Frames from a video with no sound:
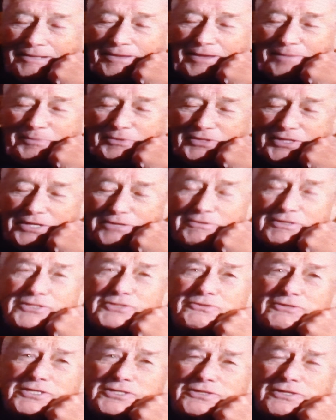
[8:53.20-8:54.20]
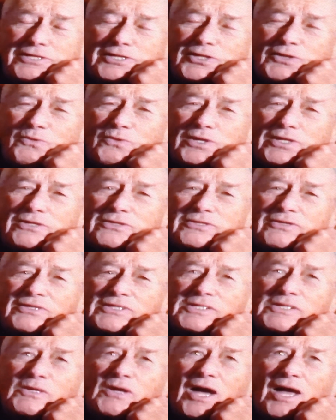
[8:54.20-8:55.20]
But they knew I was always looking in the windows of
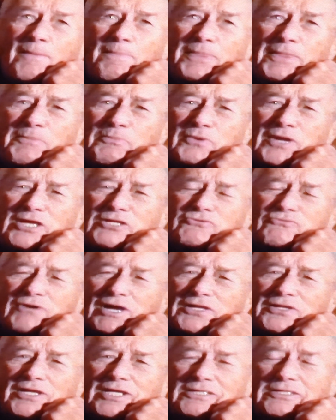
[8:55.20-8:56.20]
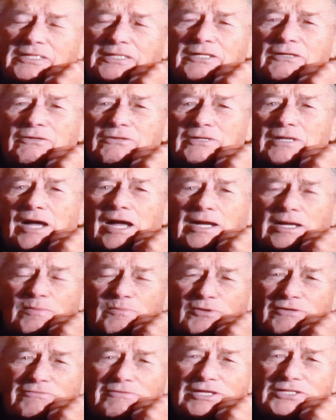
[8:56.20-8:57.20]
this place right next to the old Cock and
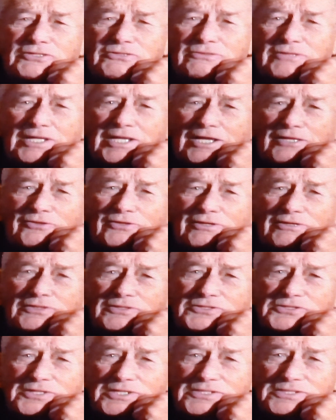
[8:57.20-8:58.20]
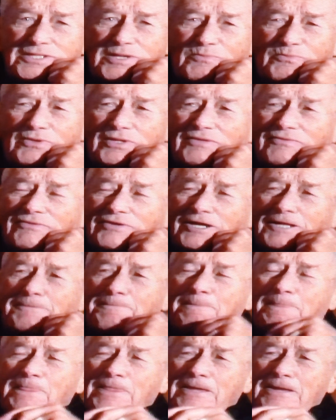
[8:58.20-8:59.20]
Bull restaurant out there in Sunset Boulevard,
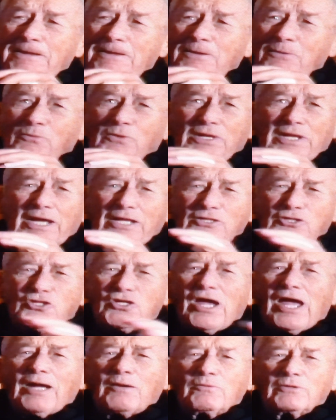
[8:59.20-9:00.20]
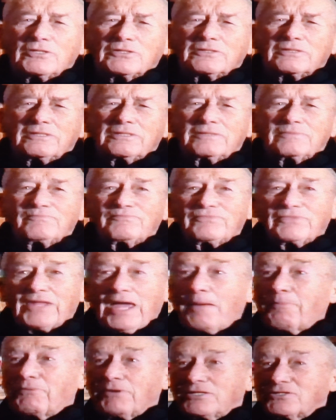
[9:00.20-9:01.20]
where they had Jaguars.
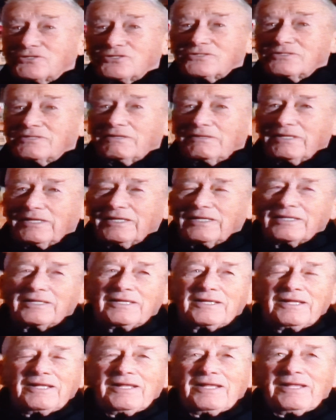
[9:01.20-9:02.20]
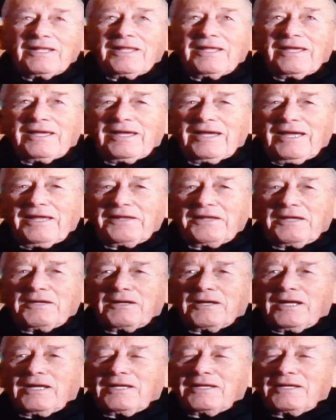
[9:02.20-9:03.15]
That place is still there. And they